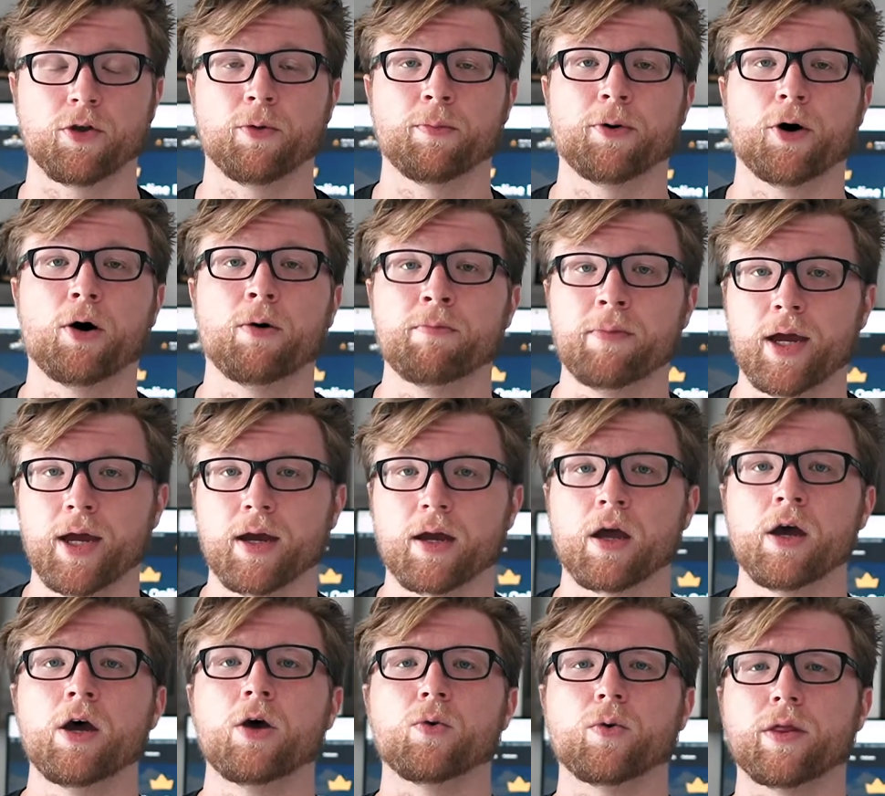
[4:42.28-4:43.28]
Paul make,
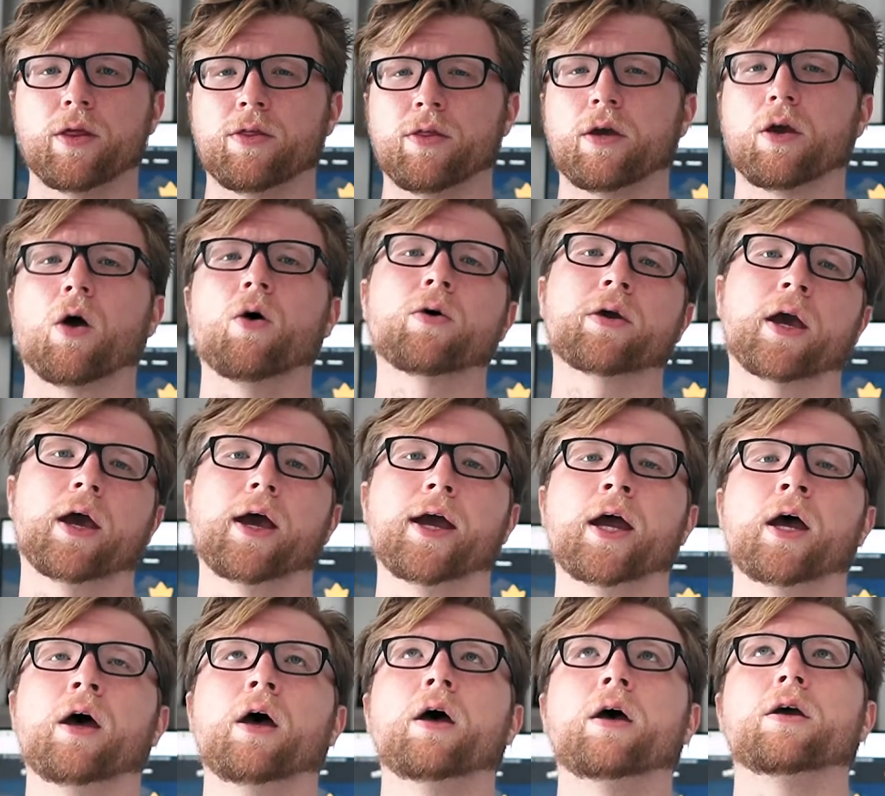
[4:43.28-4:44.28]
where they think,
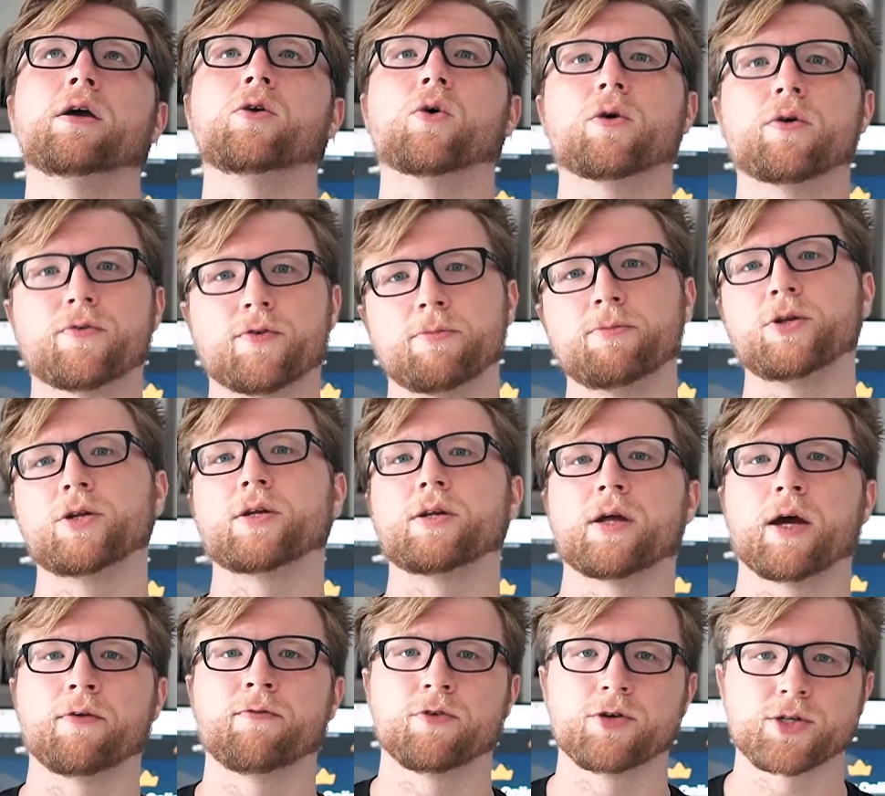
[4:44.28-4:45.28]
okay, in order for me to
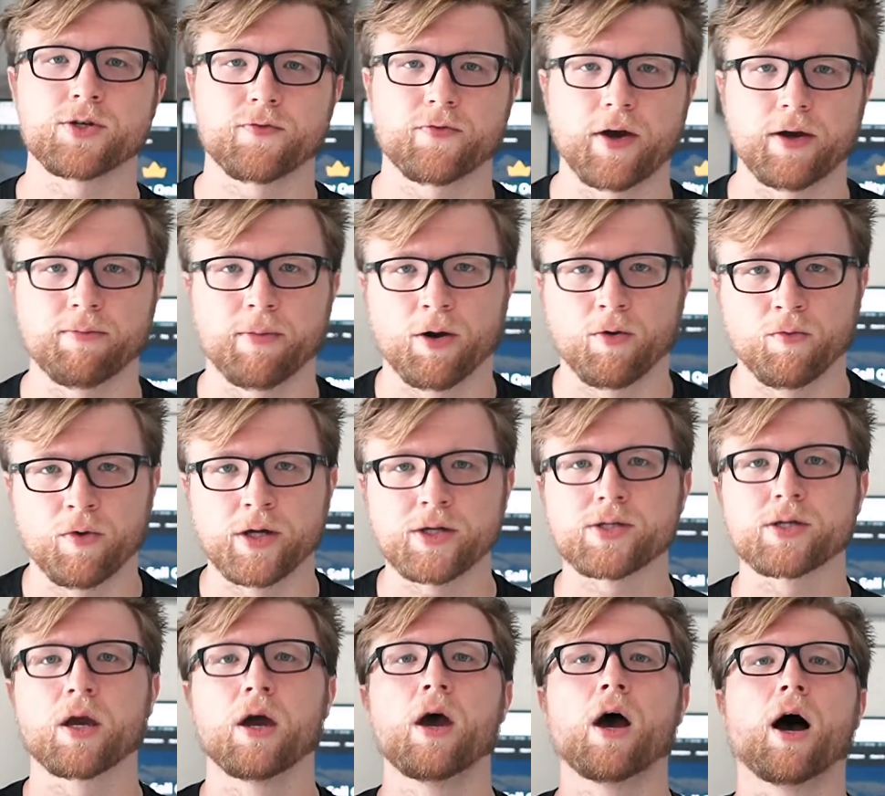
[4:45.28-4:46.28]
diversify my
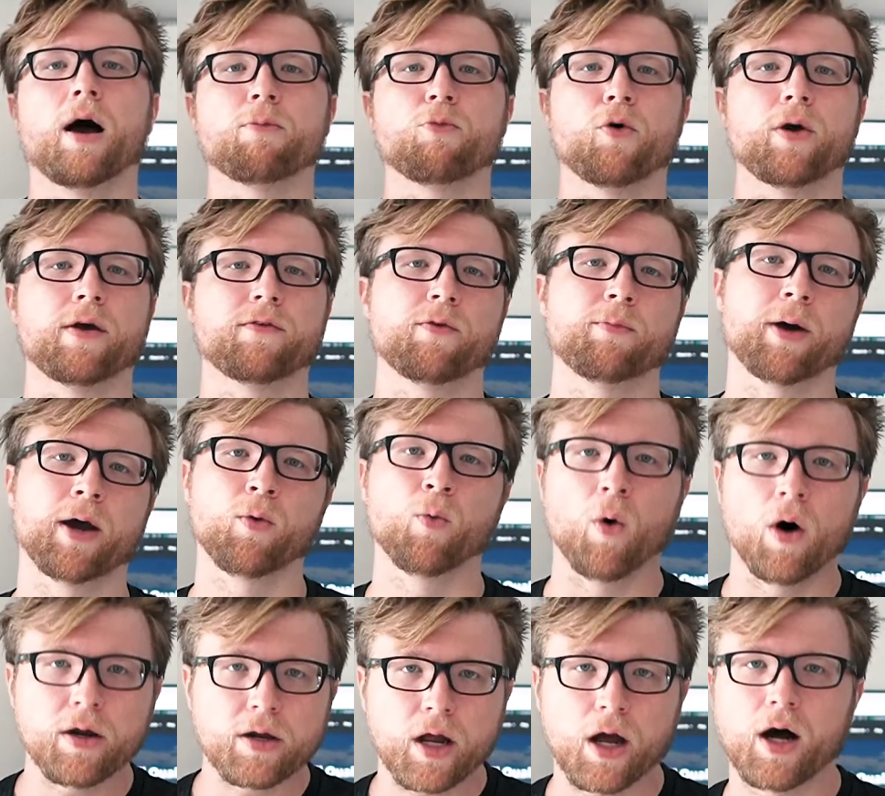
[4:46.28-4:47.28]
risk, I'm going to have to buy
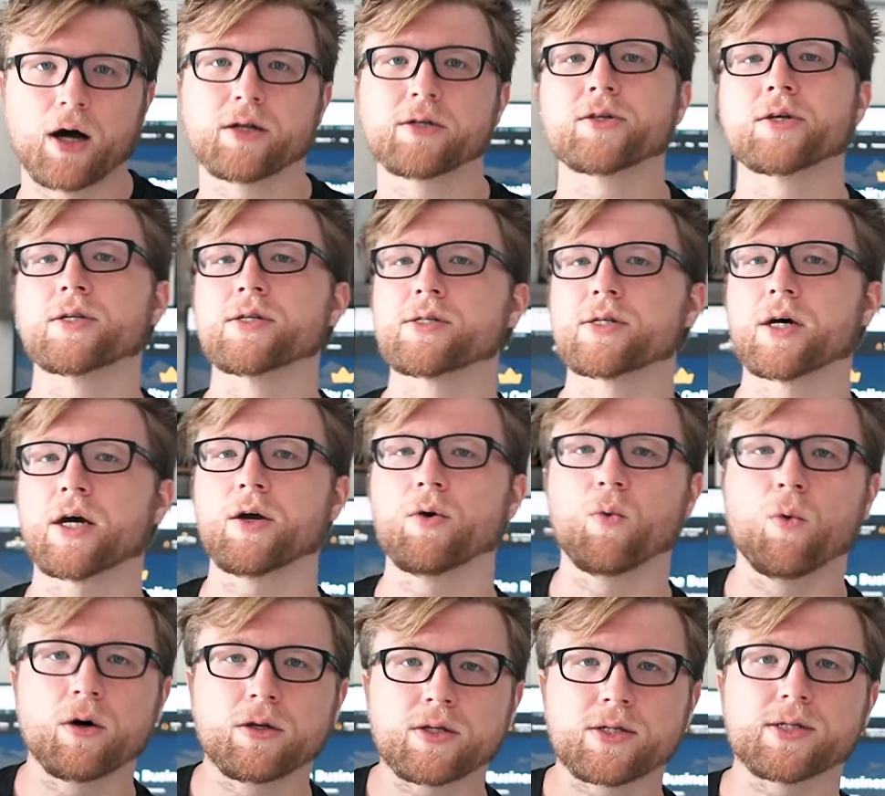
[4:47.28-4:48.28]
one content
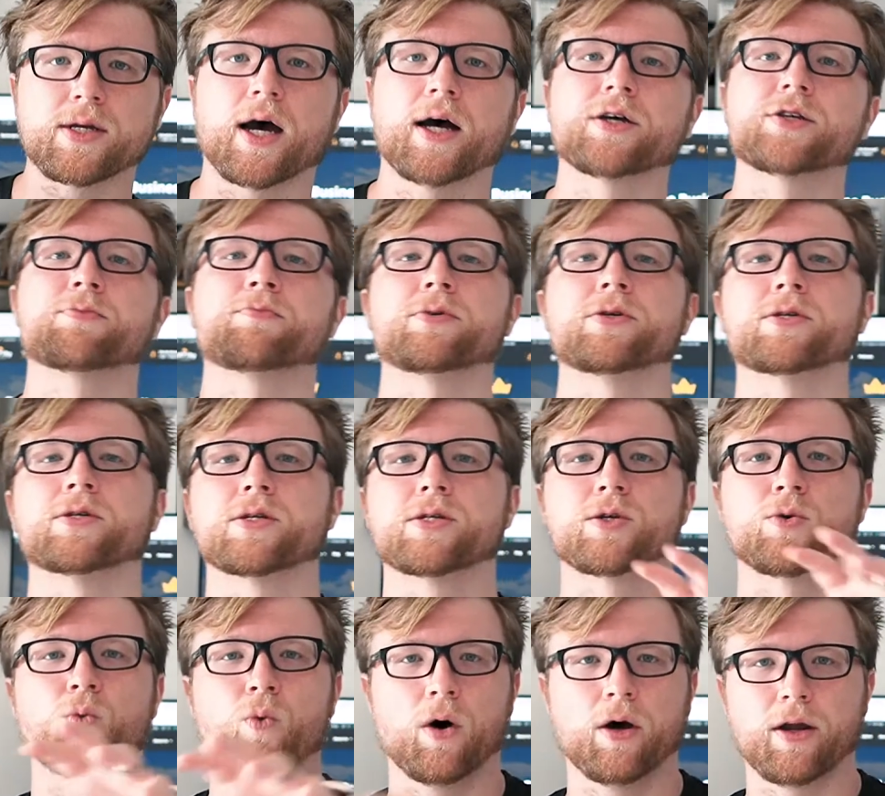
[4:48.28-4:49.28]
site, one SaaS business,
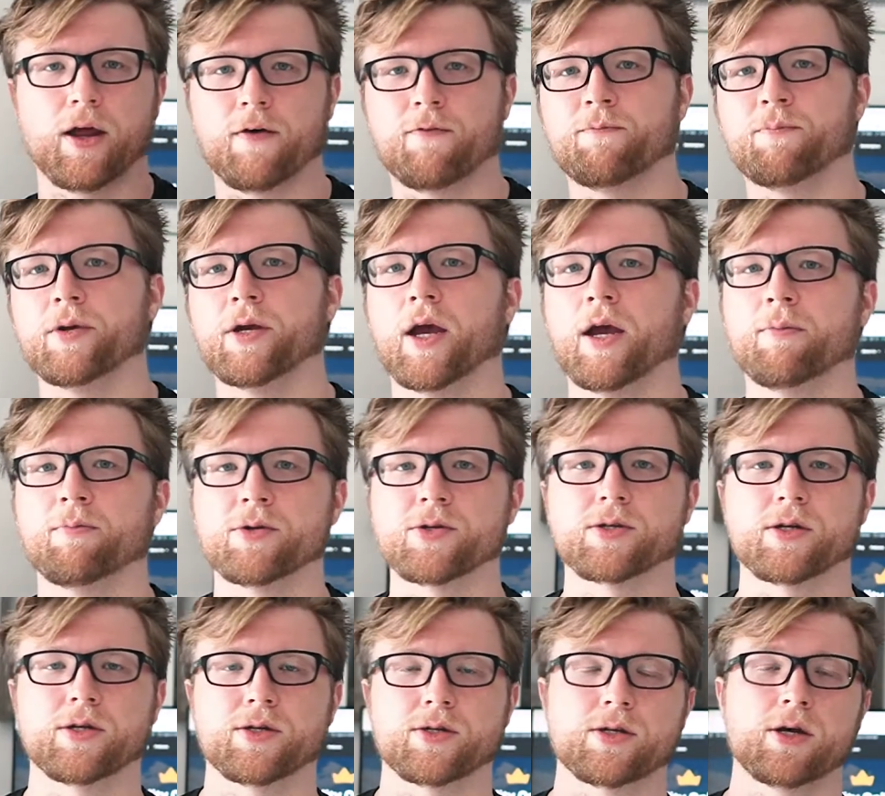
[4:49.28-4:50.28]
and one FBA
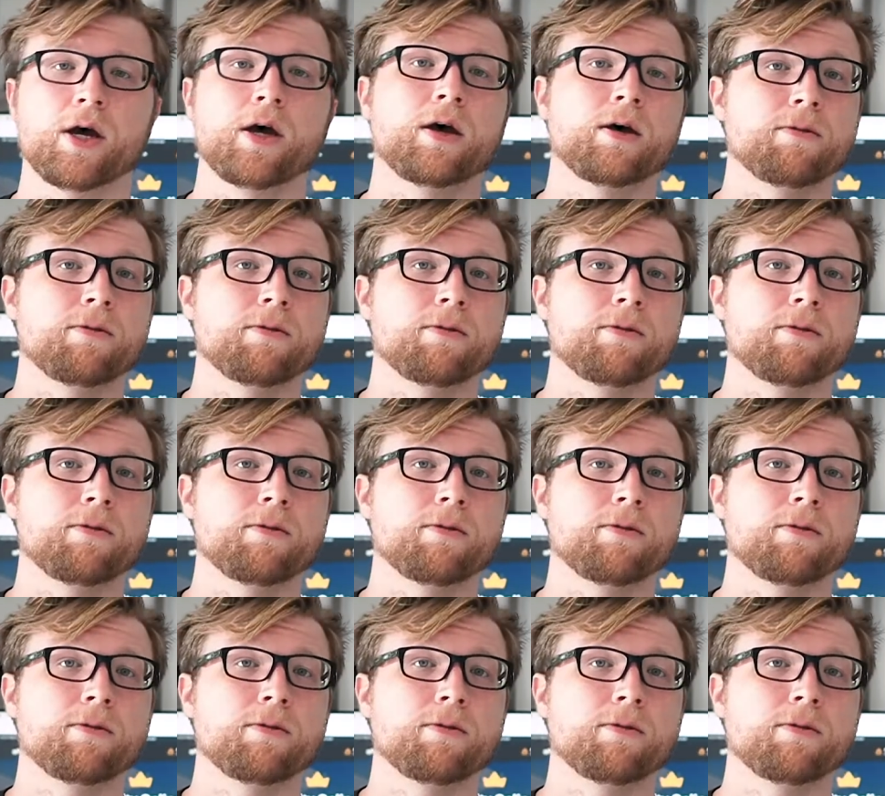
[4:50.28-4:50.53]
business.